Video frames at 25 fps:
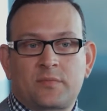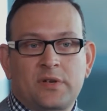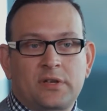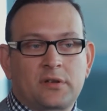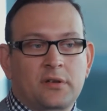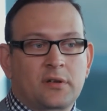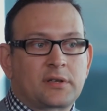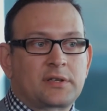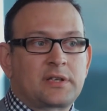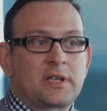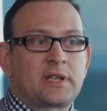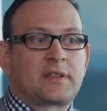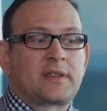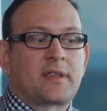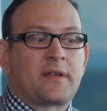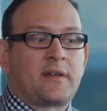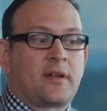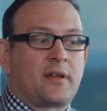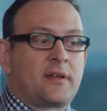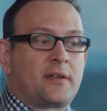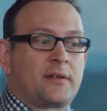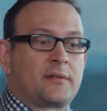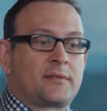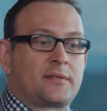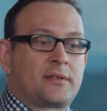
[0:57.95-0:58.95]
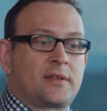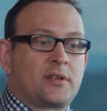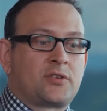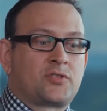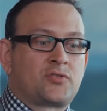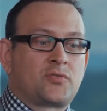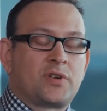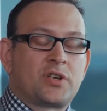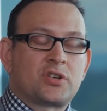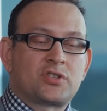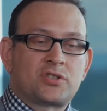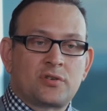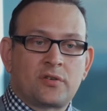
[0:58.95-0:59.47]
We looked at the
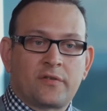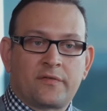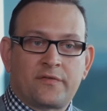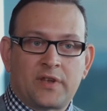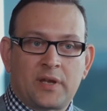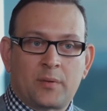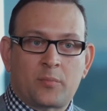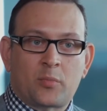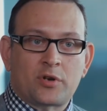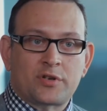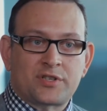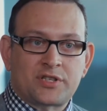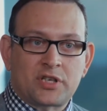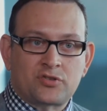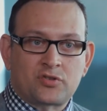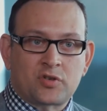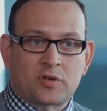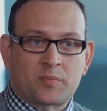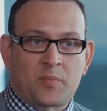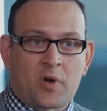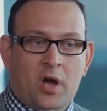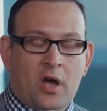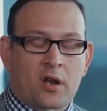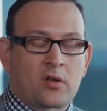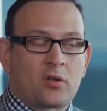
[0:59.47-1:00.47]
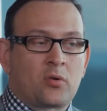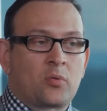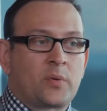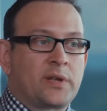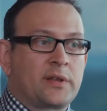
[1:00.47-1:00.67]
traditional VMware-centric model.